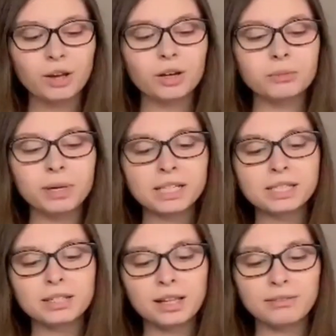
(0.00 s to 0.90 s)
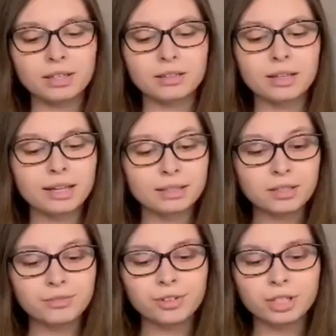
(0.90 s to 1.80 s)
On March 11,
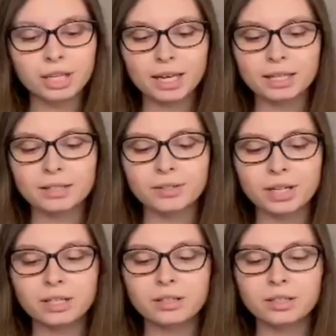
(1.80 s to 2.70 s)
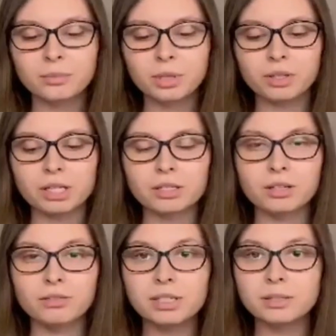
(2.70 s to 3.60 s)
1848, the Radical Democrats
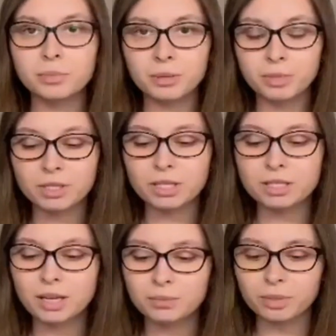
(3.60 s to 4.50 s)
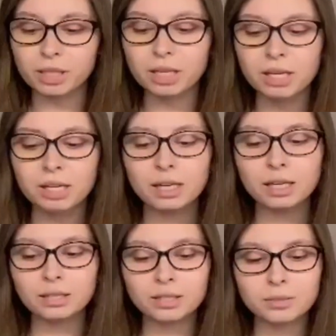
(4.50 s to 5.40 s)
convened People's Assembly
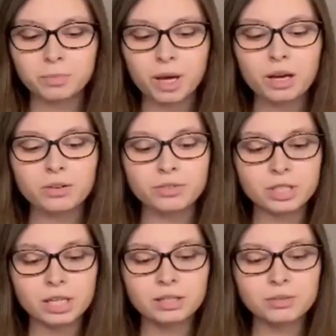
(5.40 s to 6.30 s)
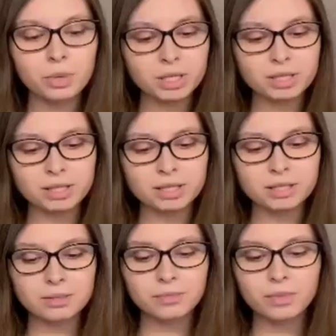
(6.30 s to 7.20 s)
in the spa of St. Wenceslas.
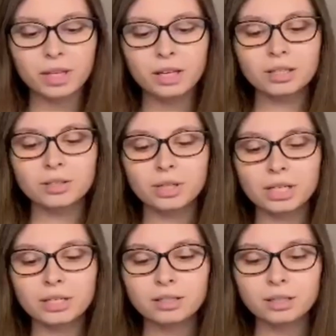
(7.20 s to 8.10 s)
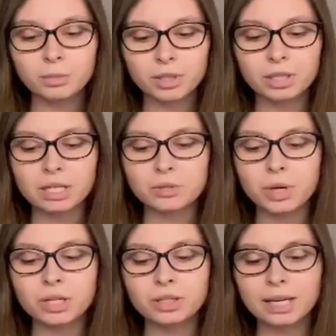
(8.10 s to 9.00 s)
The Radical Democrats
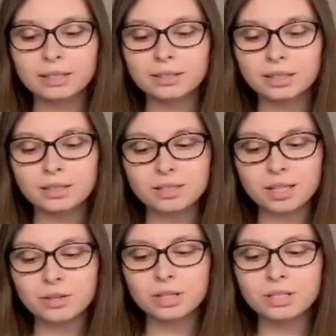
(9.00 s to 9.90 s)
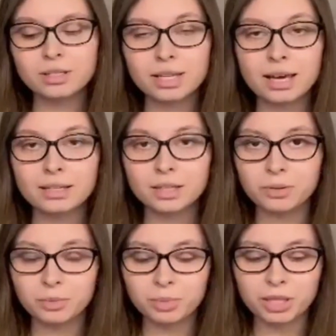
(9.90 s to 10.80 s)
were united in the secret society
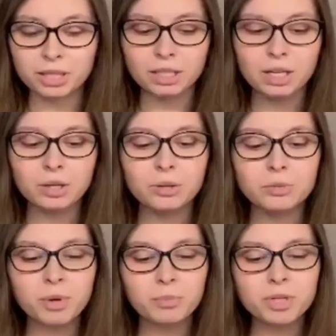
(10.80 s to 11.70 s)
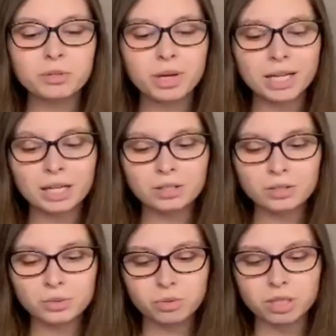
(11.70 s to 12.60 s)
Repeal, whose members were young
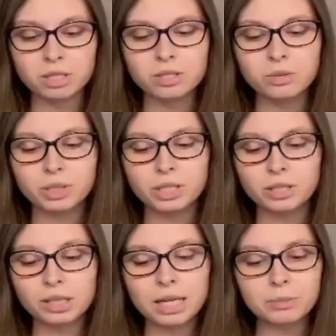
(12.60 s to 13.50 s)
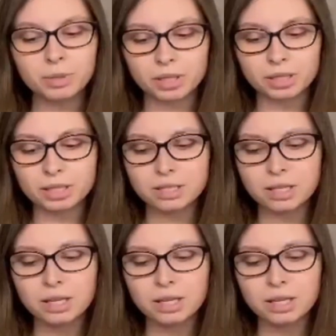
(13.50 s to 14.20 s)
students who did not like politics.